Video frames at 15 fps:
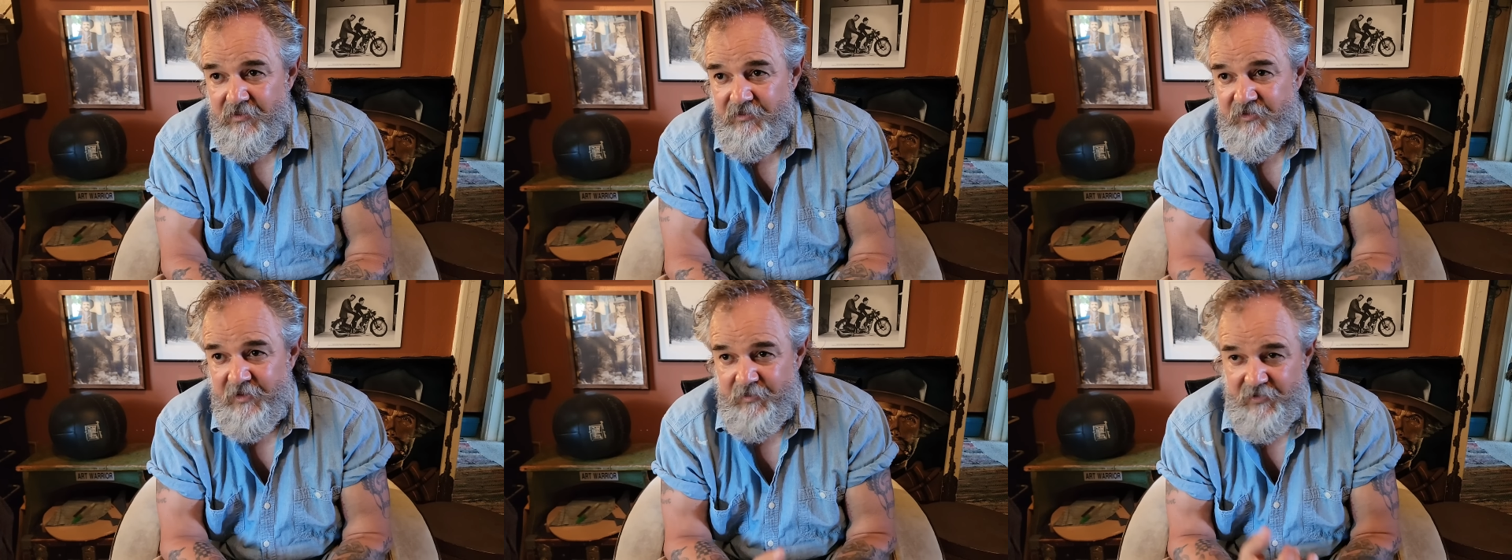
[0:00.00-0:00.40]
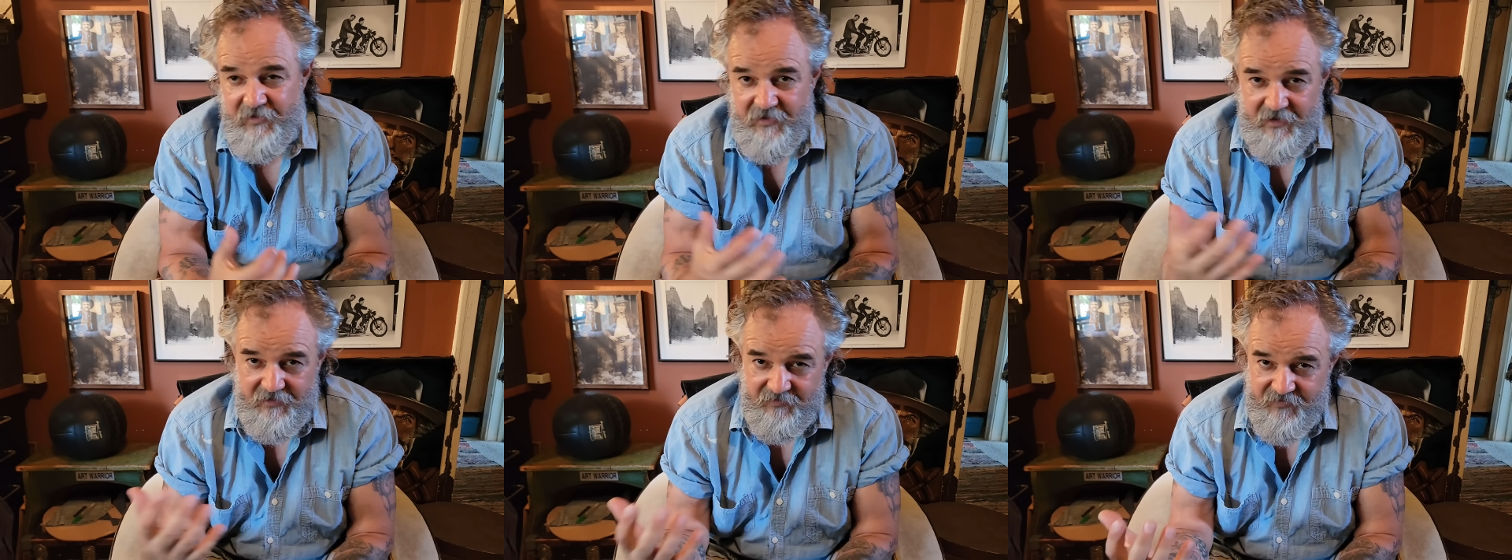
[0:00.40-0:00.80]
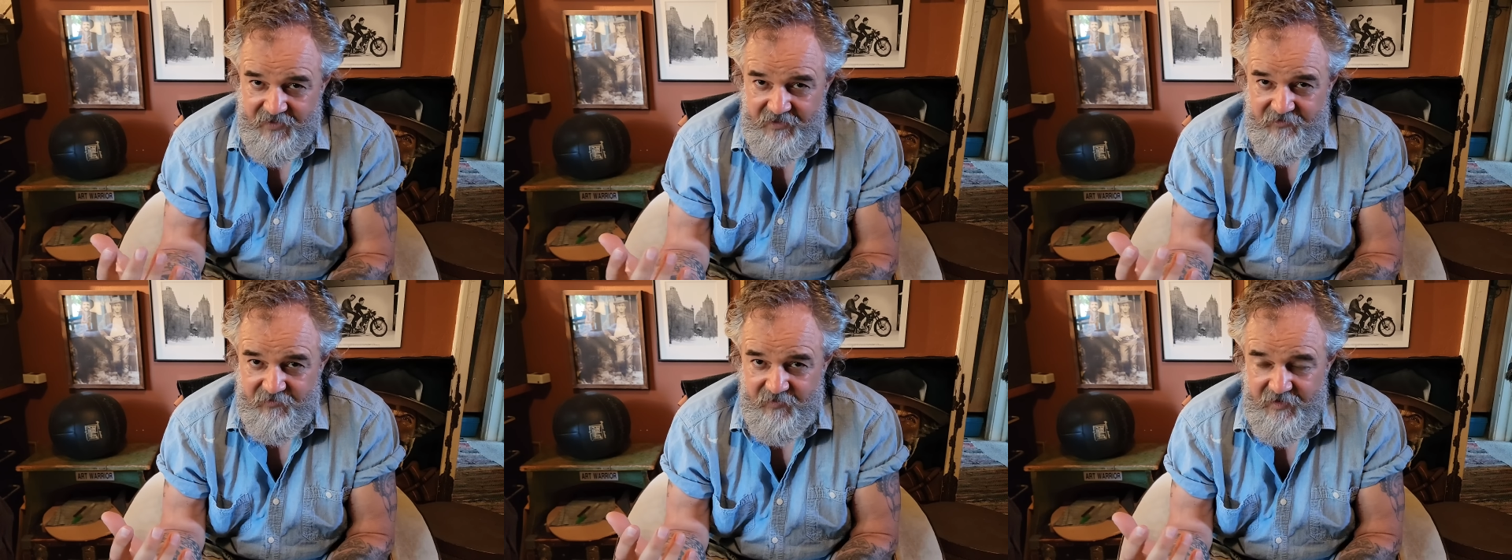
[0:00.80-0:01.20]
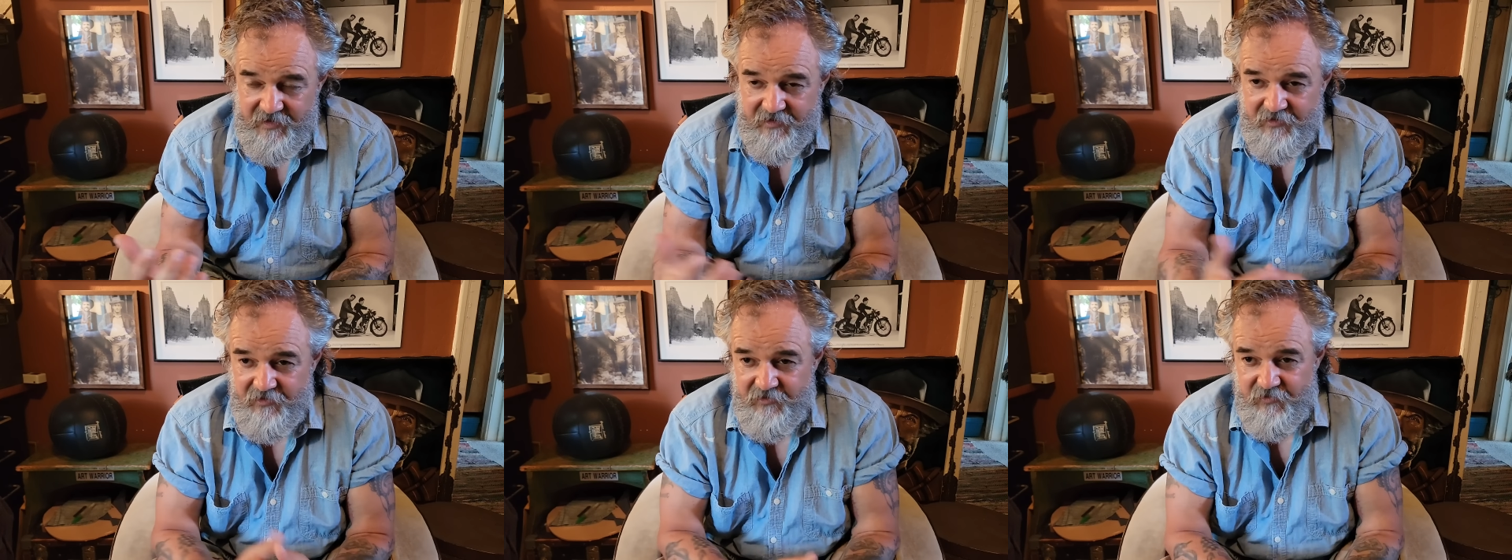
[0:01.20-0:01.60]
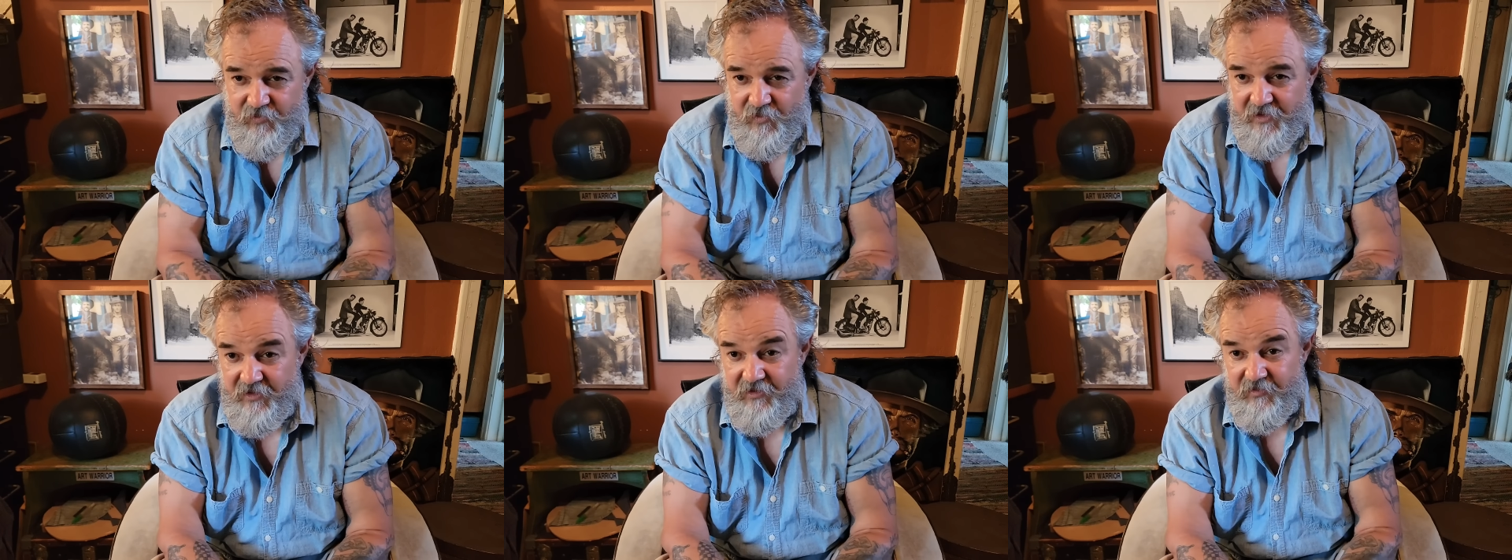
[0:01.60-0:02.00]
some are our advice videos.
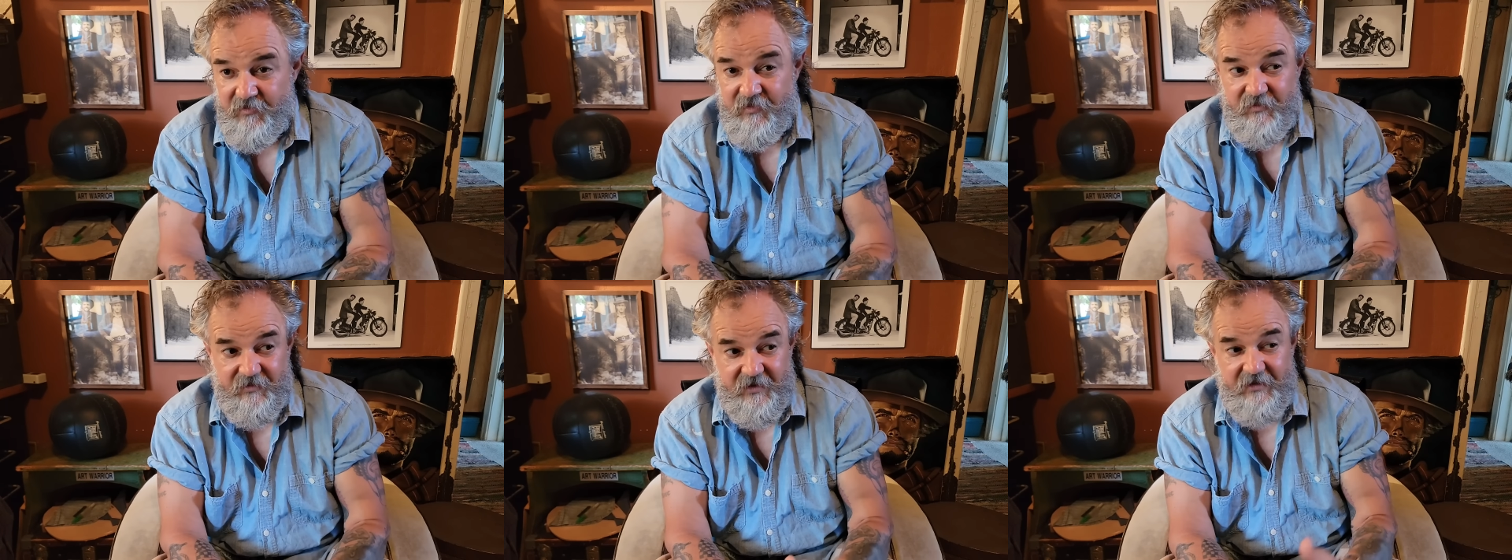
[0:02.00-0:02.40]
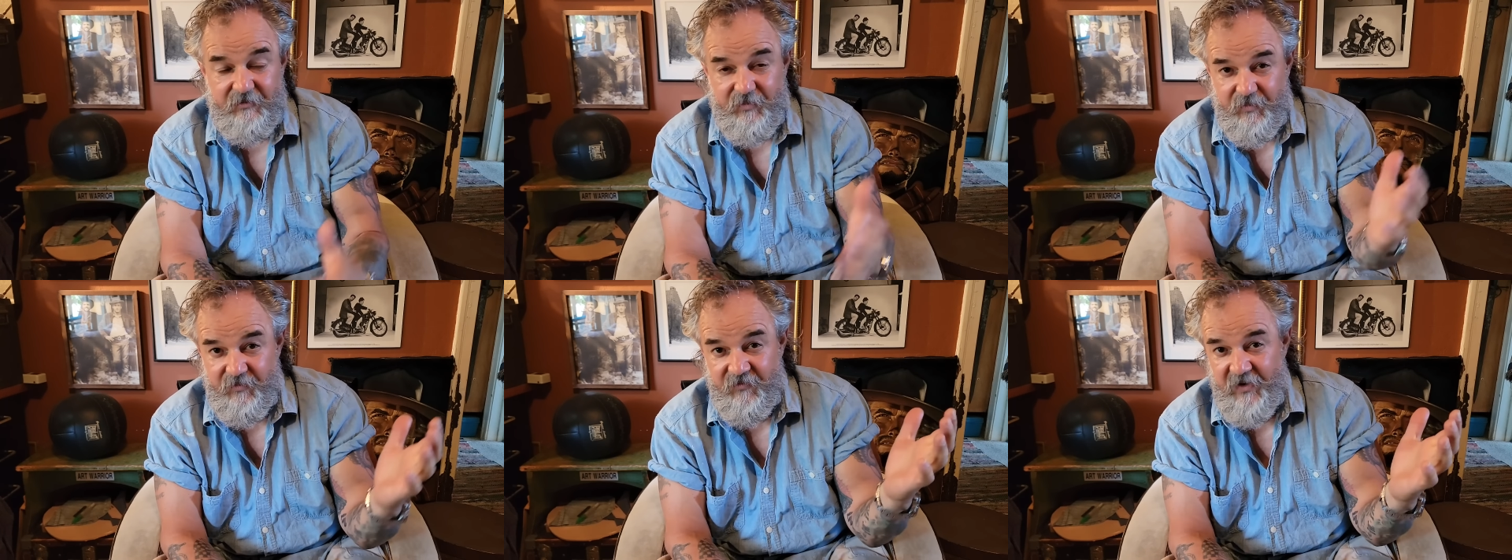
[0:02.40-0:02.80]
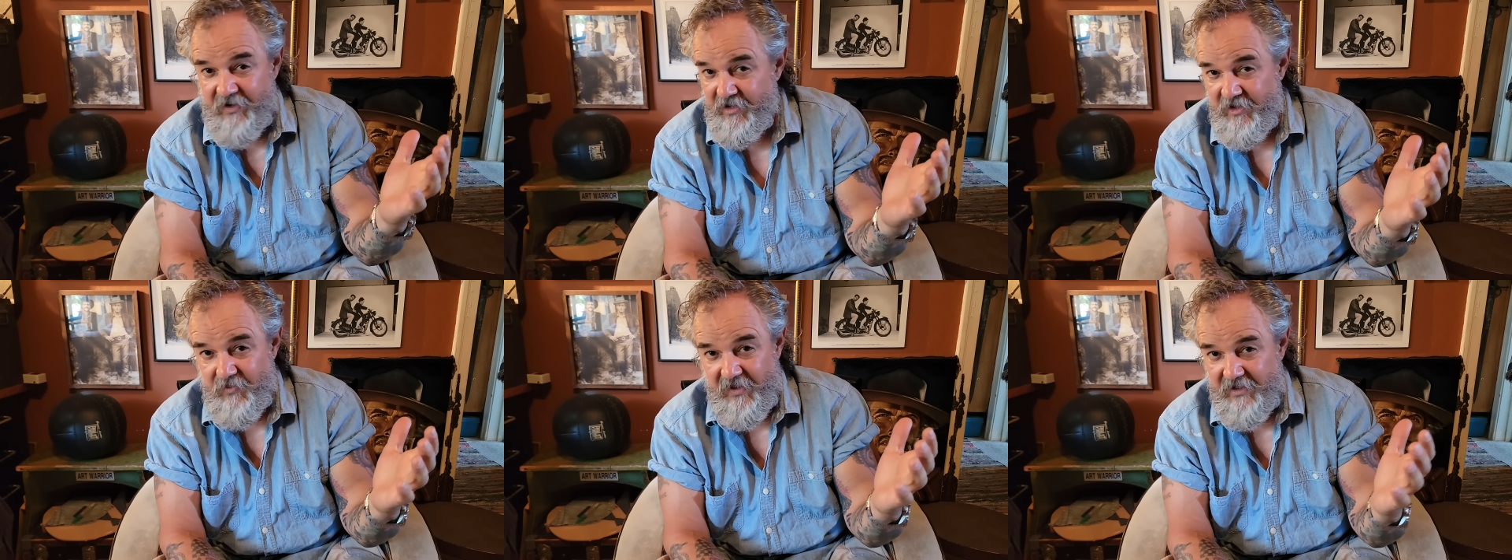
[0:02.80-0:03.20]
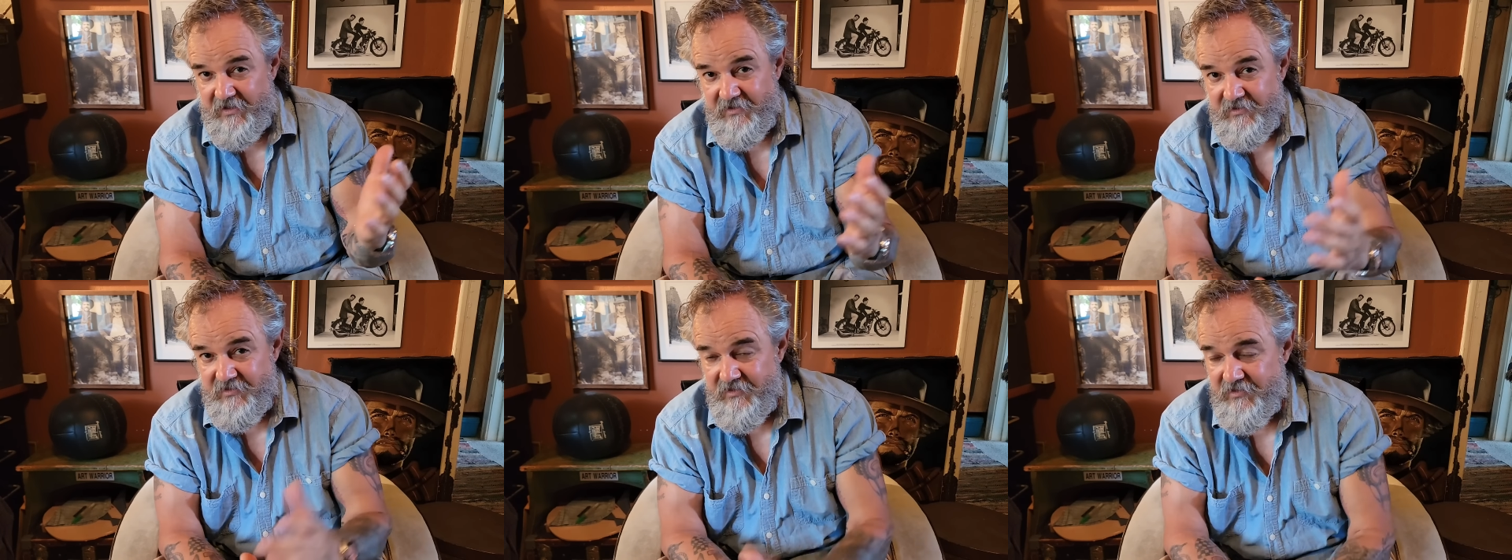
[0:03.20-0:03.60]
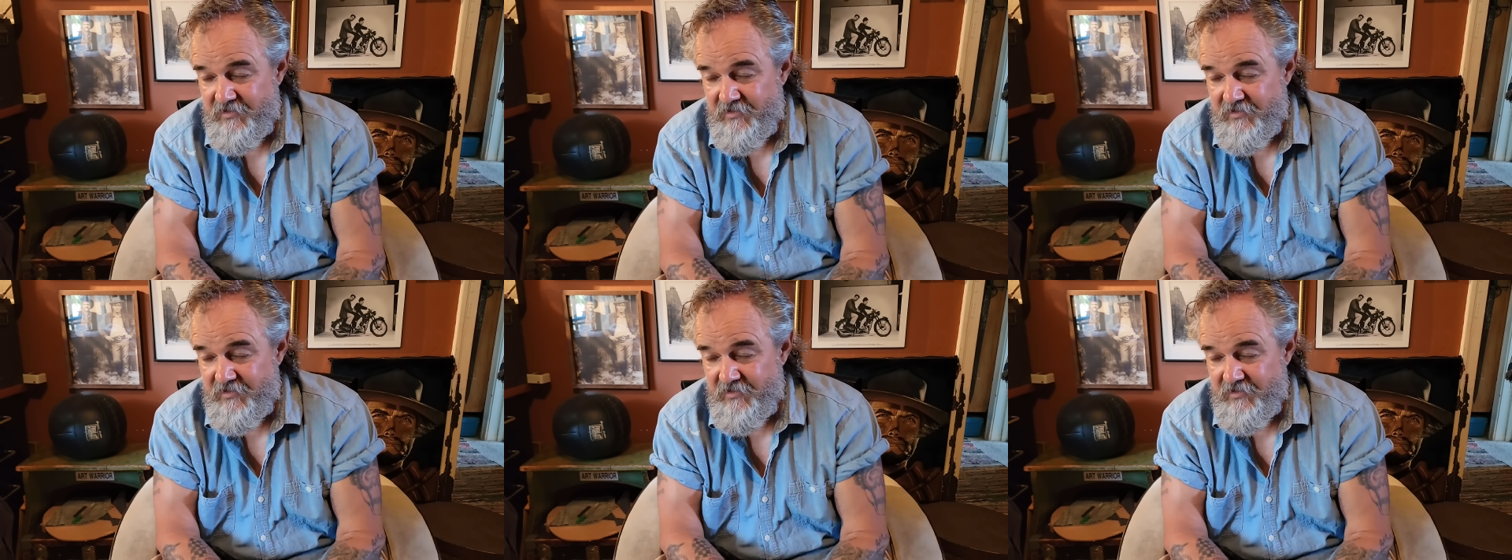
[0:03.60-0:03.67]
One of them did very well.